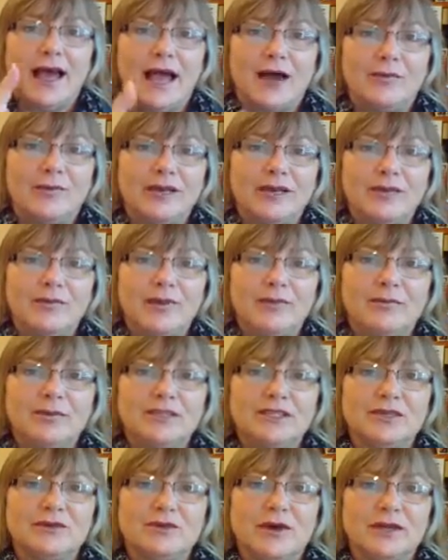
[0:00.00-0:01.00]
How many
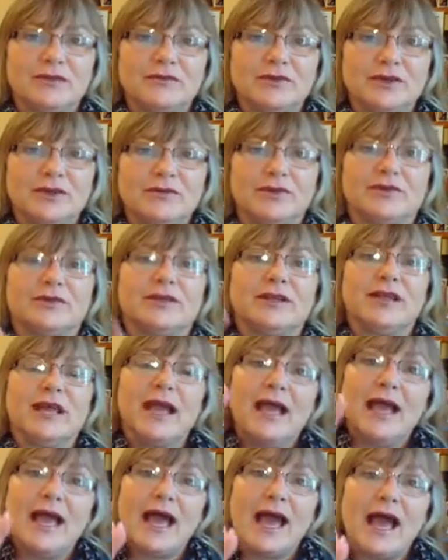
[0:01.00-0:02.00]
people do you want to recruit?
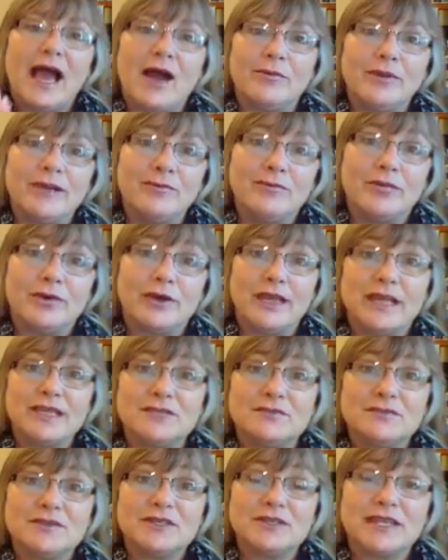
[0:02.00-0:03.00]
How many
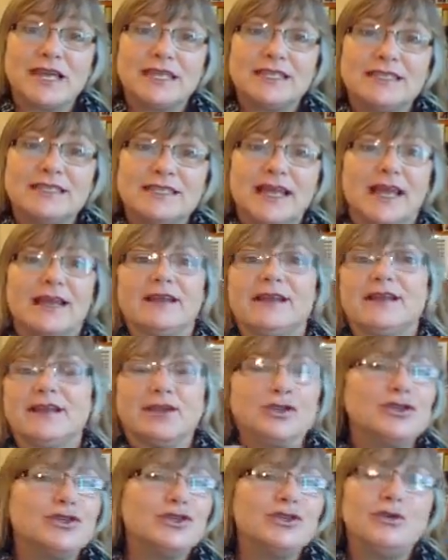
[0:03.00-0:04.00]
bookings would you like to get?
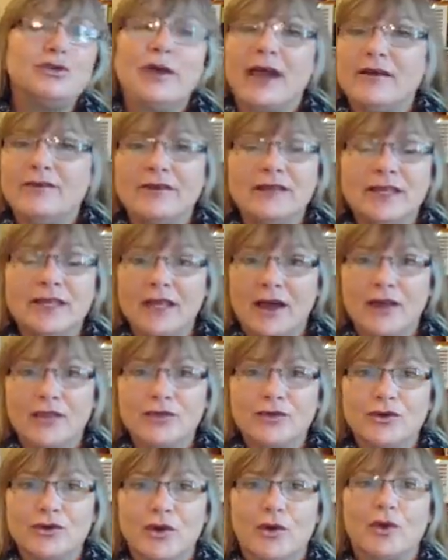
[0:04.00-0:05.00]
Do you have any
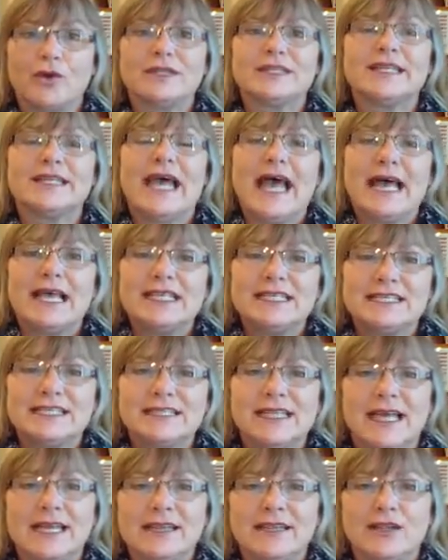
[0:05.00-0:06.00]
other goals?
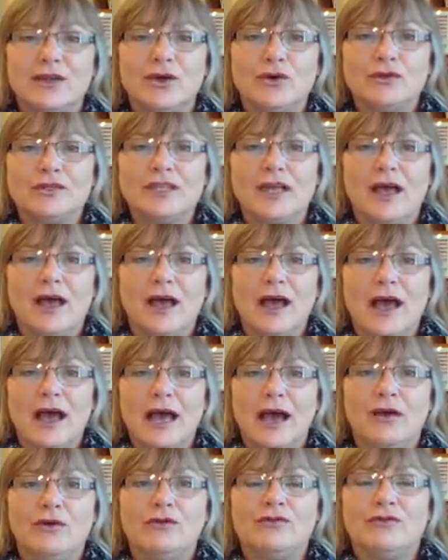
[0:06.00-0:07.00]
Set those
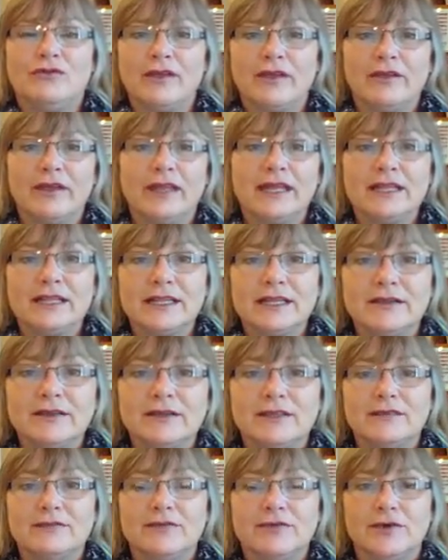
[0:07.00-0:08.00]
out very
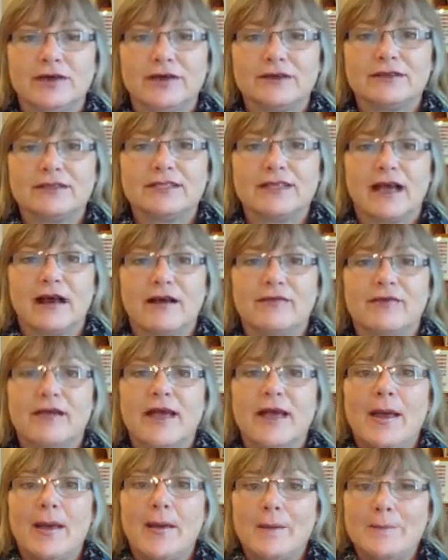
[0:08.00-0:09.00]
clearly for yourself.
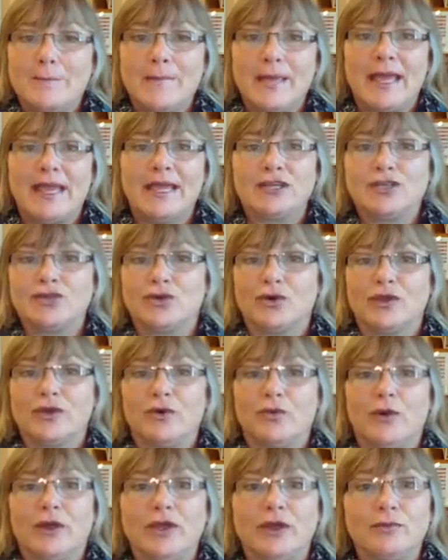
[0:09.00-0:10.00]
Make sure
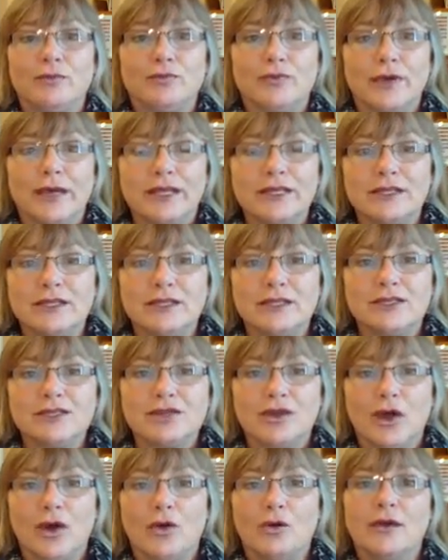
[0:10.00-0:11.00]
that what you bring to the
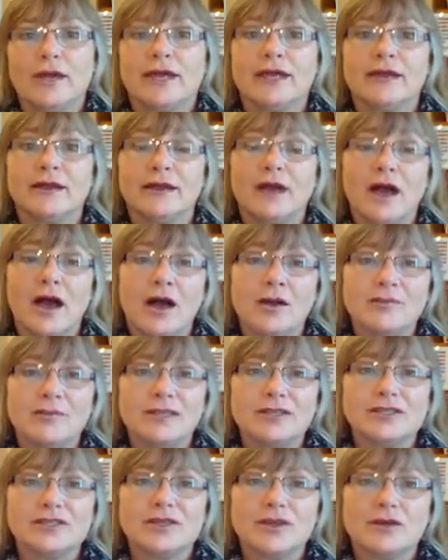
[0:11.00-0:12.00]
show can
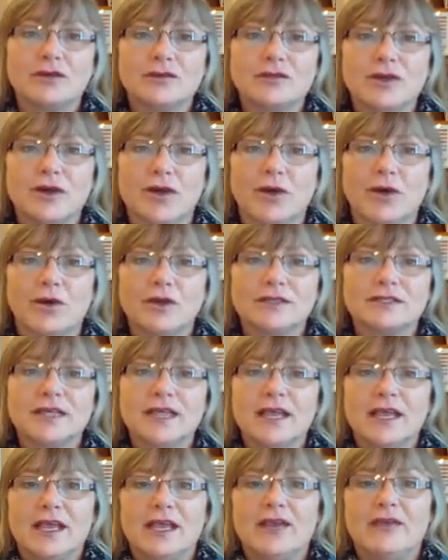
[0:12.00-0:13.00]
accomplish those goals.
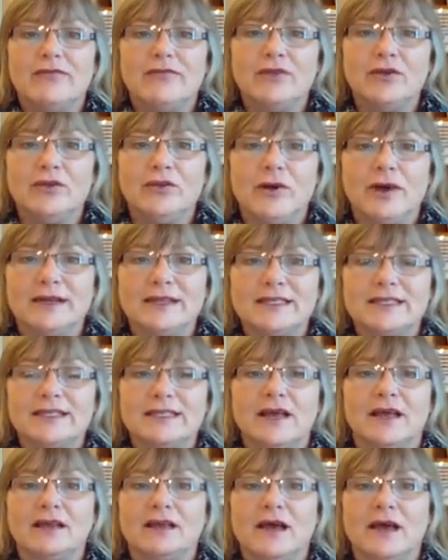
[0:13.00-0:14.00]
If you want to
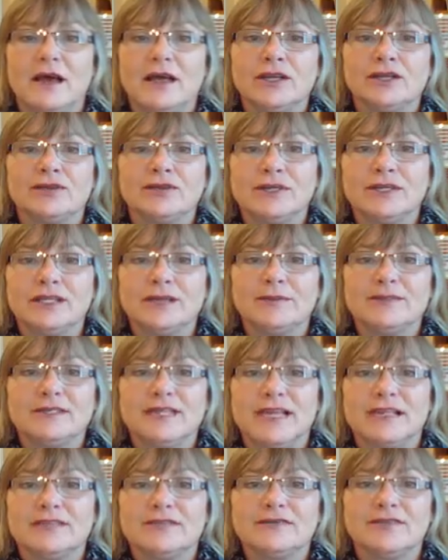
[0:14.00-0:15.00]
sell 100
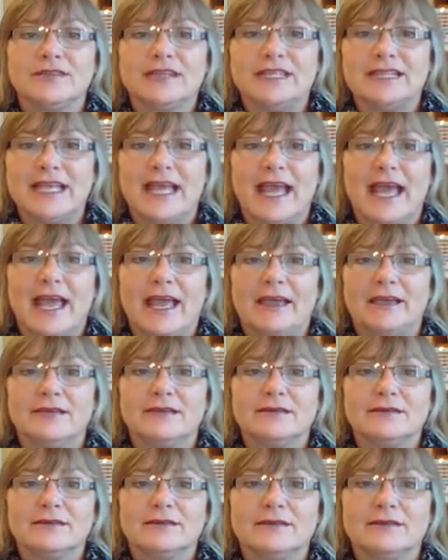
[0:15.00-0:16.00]
LipSense for the day,
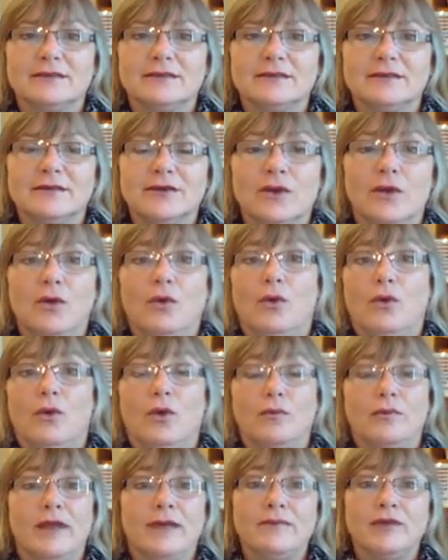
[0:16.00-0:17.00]

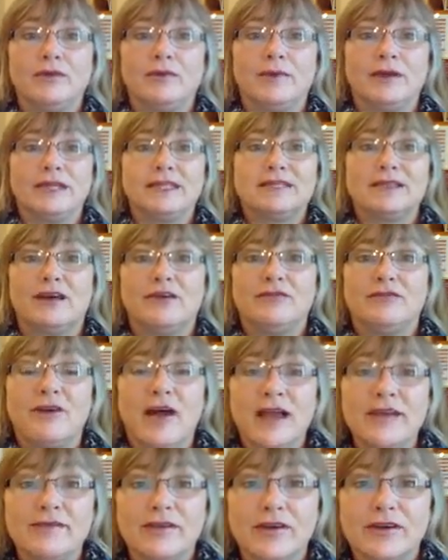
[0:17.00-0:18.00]
or maybe you want to sell
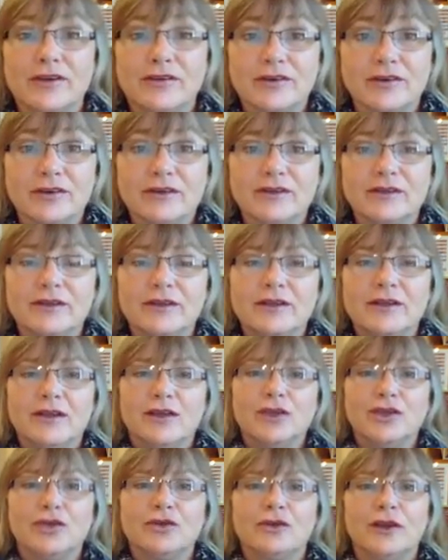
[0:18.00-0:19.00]
500,
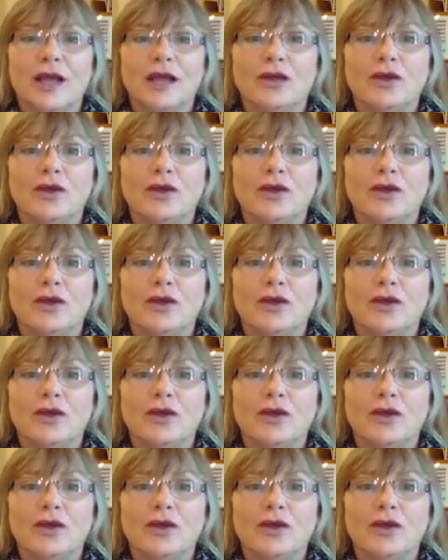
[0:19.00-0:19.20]
you're